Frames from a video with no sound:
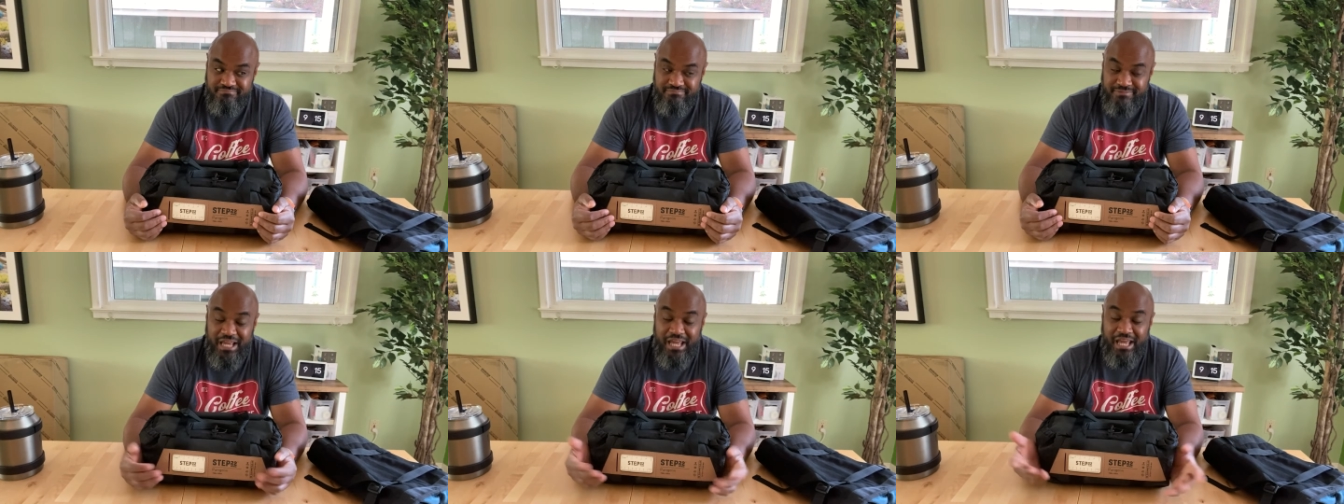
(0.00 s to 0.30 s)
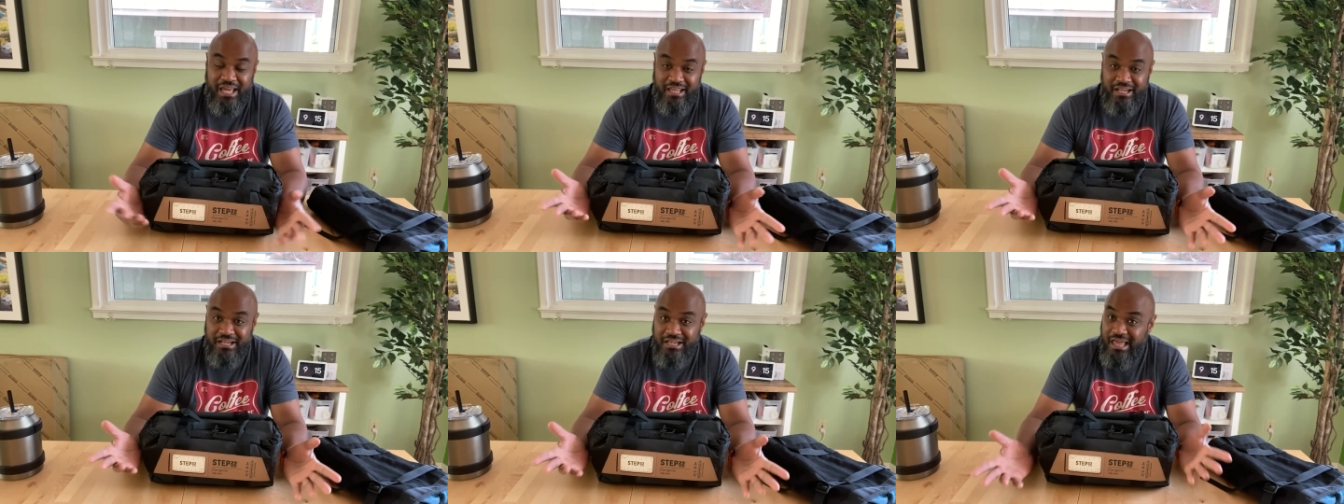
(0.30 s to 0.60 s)

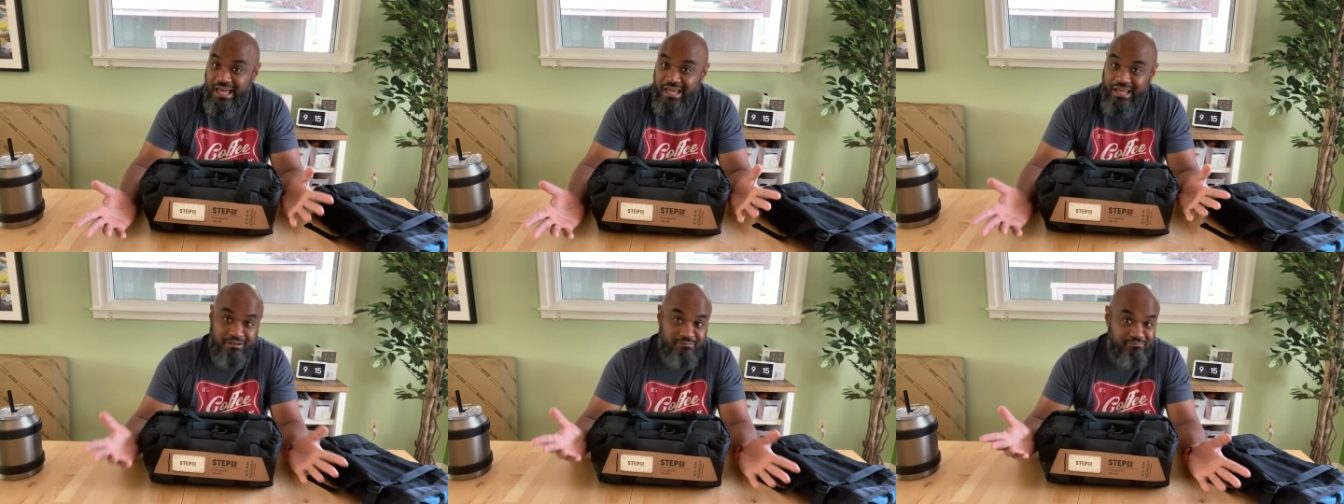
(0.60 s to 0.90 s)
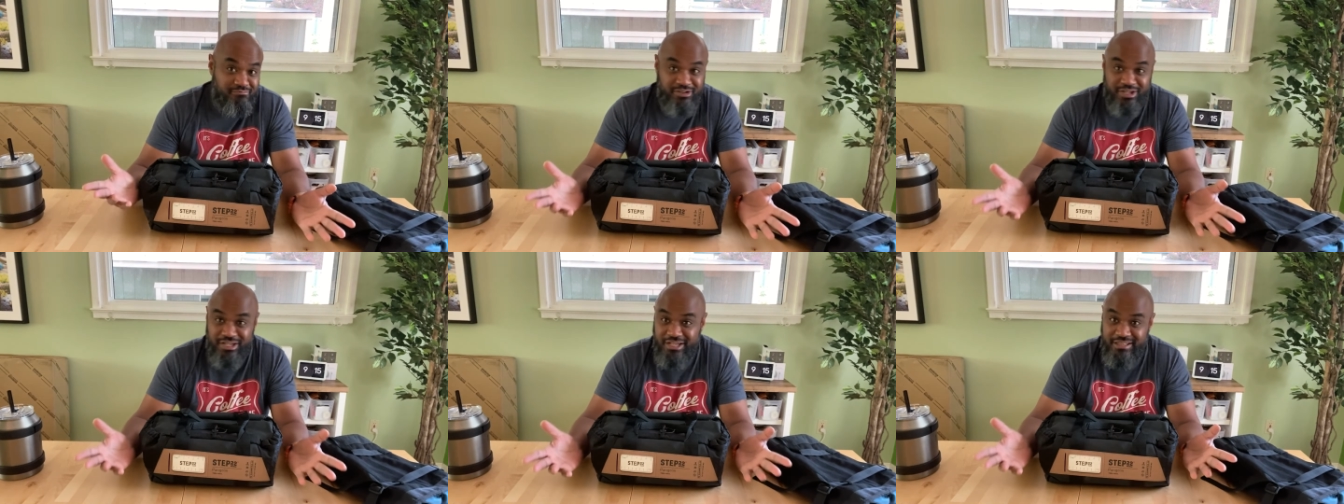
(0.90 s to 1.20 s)
and like
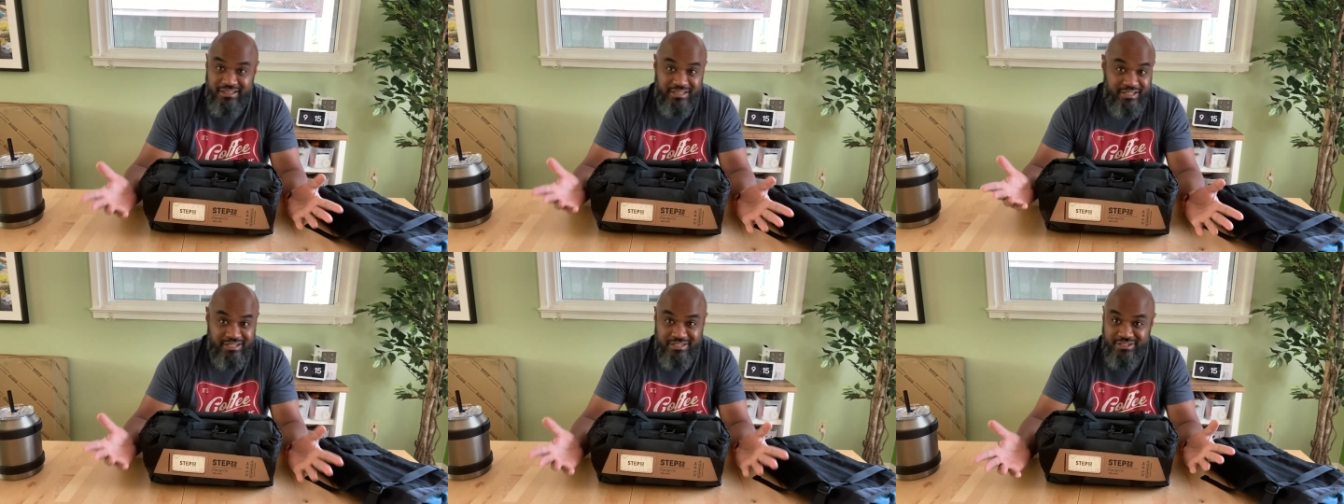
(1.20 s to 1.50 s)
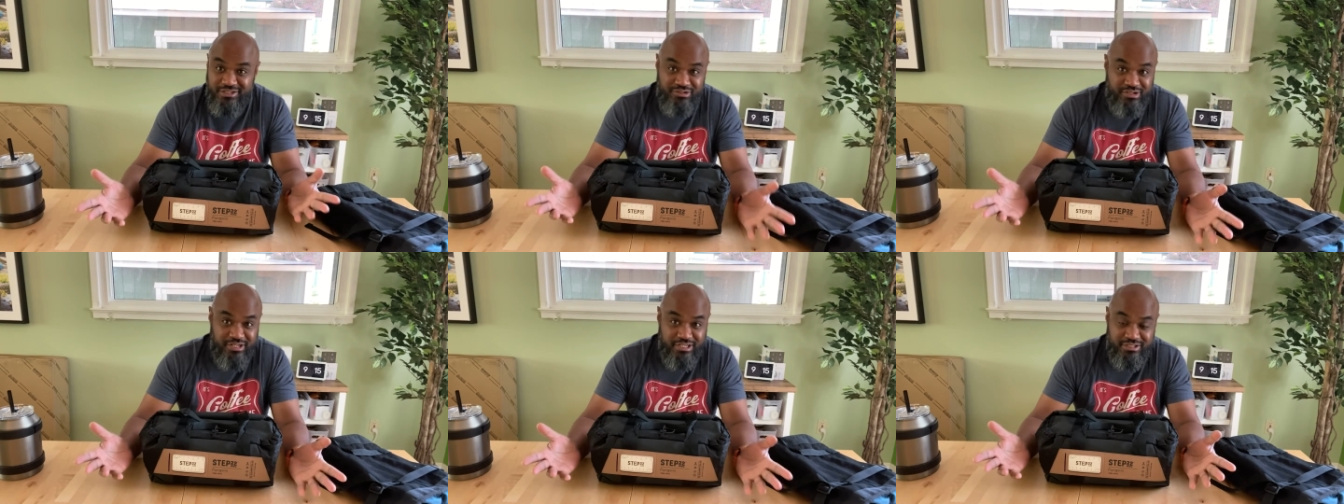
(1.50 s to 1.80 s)
reading the
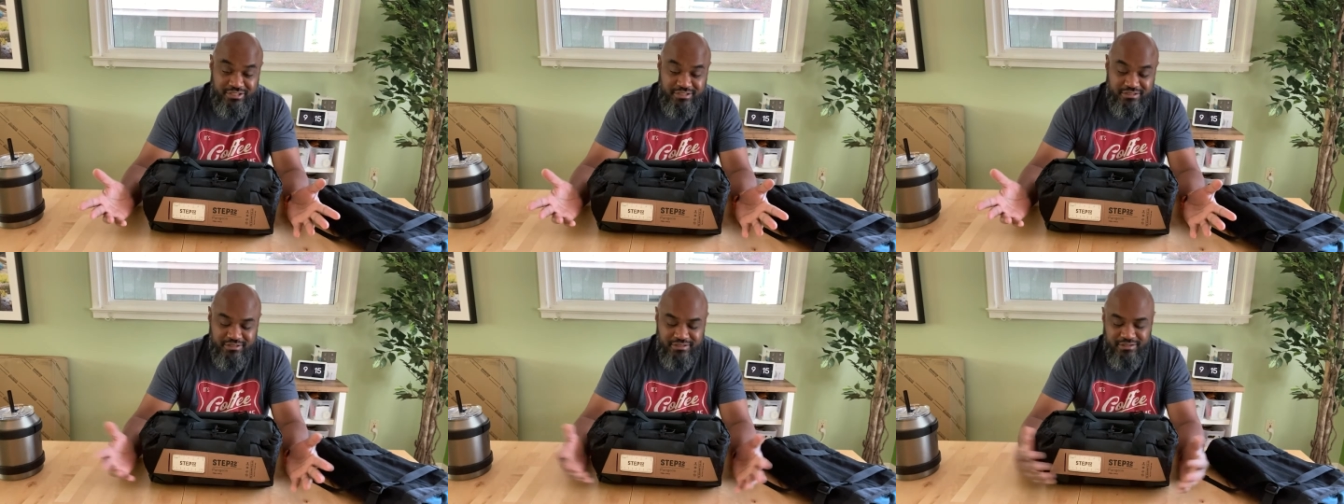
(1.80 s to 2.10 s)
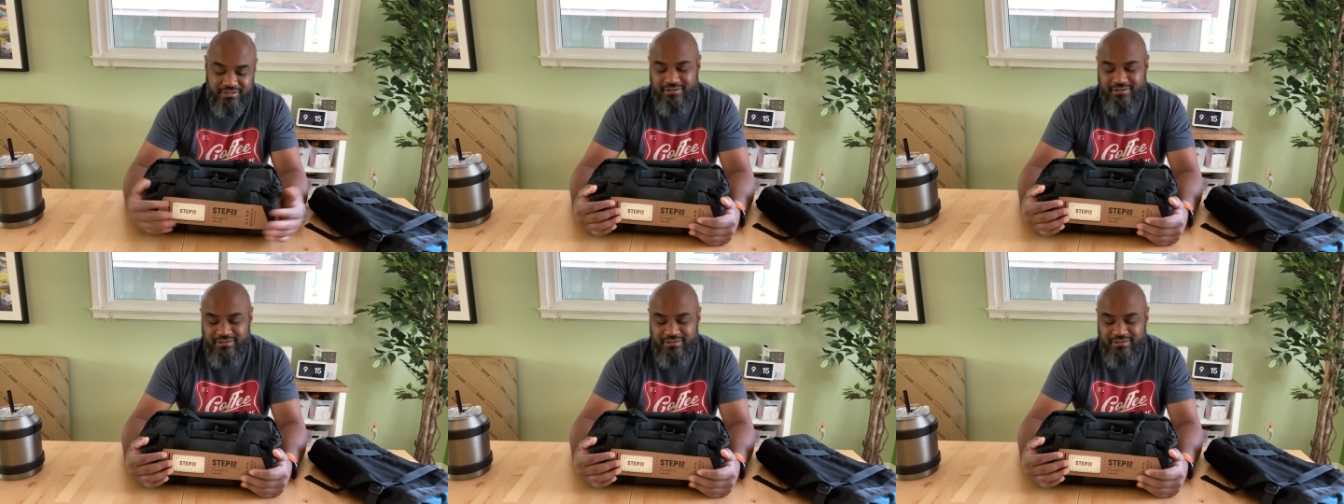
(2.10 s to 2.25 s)
instructions,